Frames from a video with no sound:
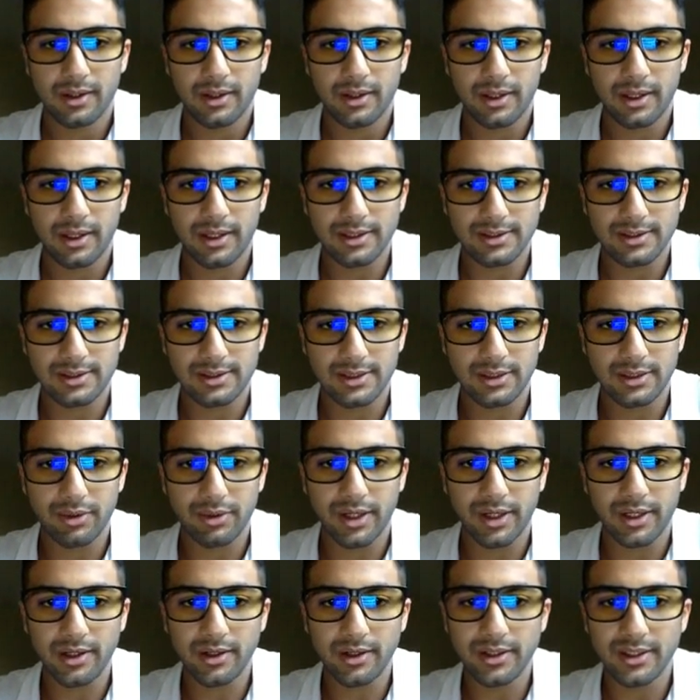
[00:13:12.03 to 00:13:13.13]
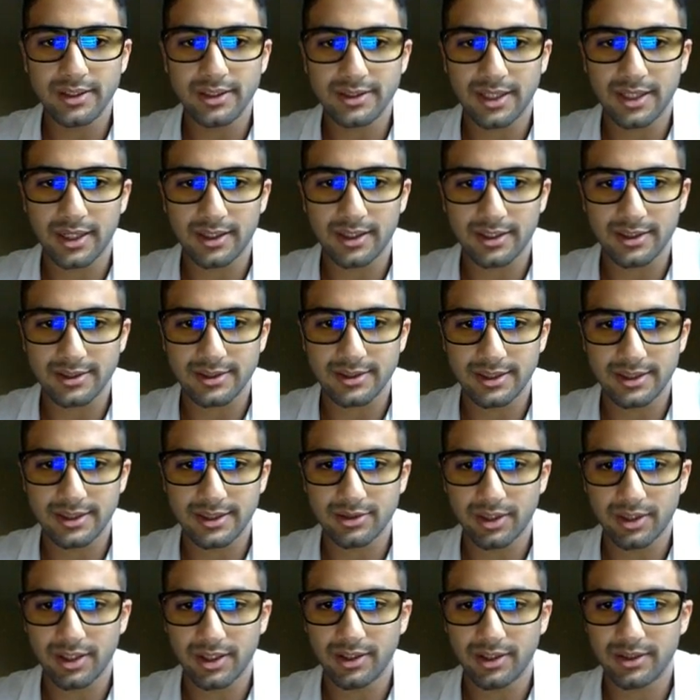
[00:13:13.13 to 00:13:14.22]
And see right here, he's got this. See this
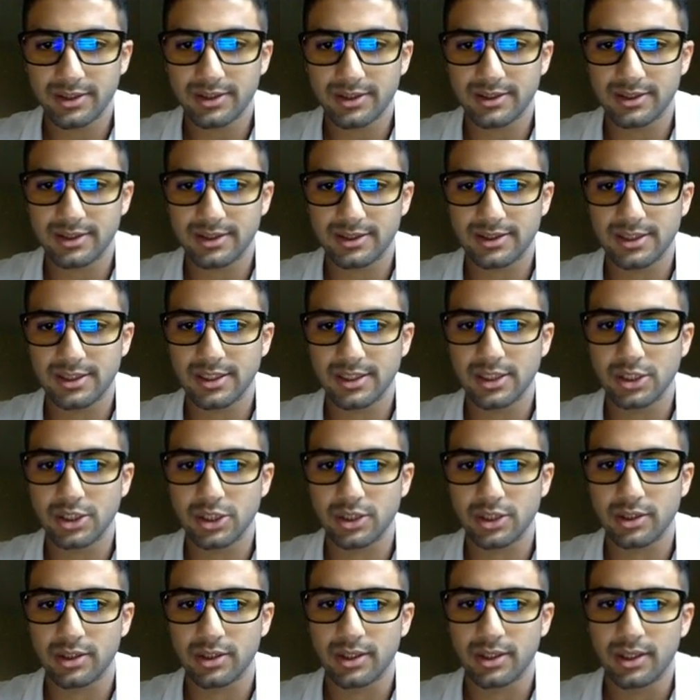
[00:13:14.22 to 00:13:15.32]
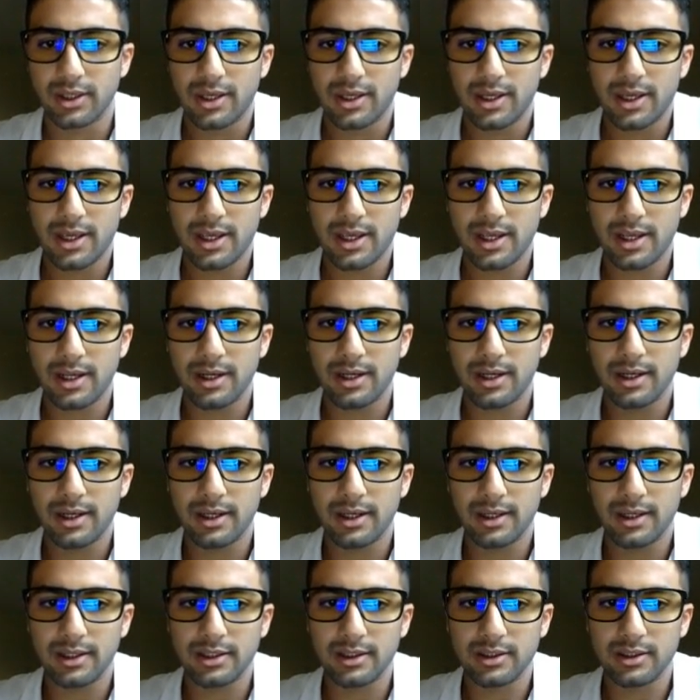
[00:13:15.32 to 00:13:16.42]
right here? This is a signature in
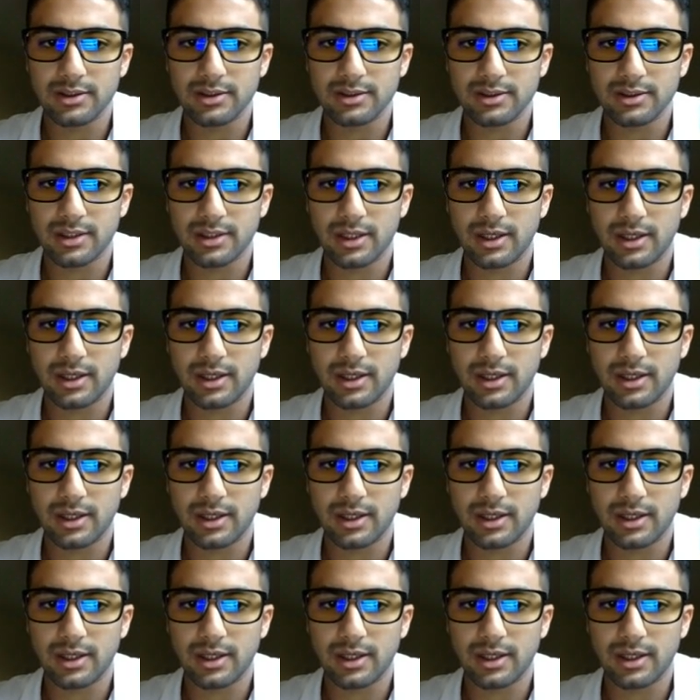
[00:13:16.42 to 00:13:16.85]
his